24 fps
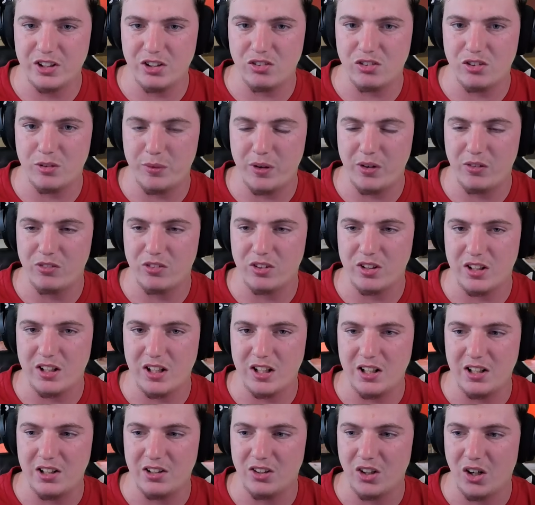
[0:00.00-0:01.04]
just to be able to
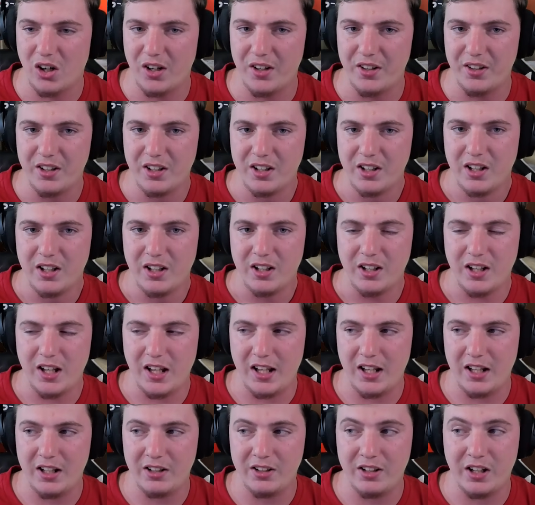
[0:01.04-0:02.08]
get it done.
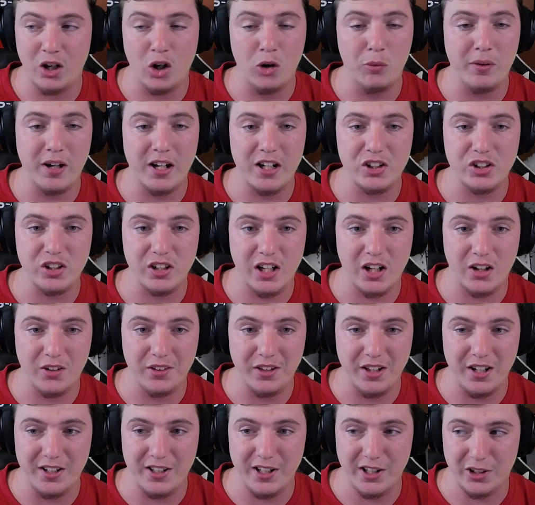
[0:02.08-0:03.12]
And I hope I actually
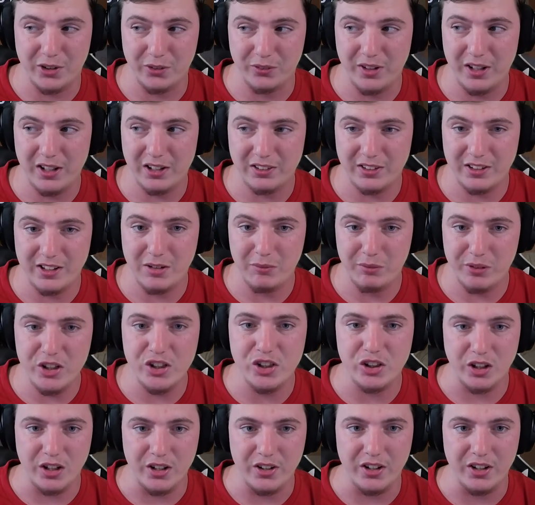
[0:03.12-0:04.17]
calculated that correctly. I'm
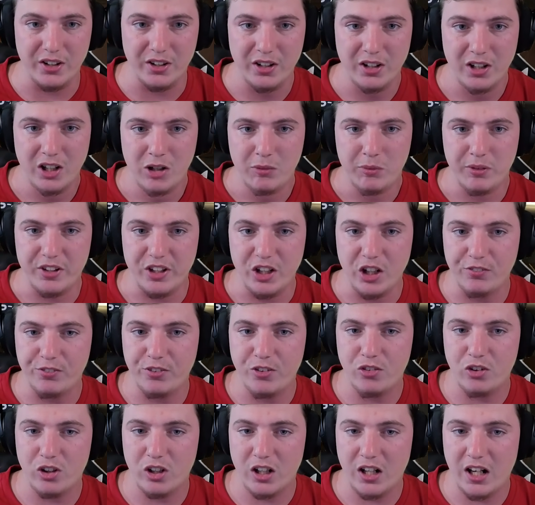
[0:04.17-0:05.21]
pretty sure I did. But the
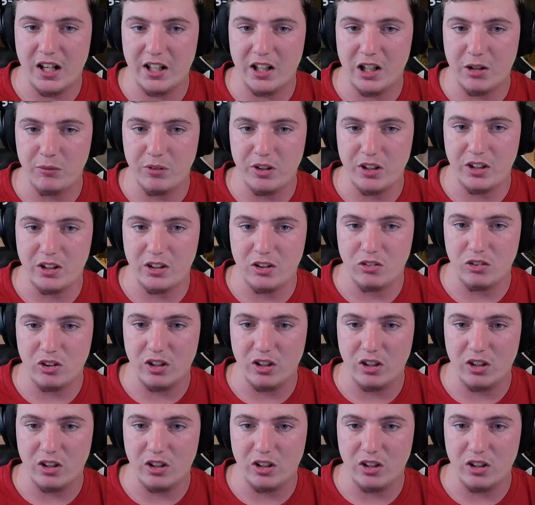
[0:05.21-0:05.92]
elephant's going to kind of come in here.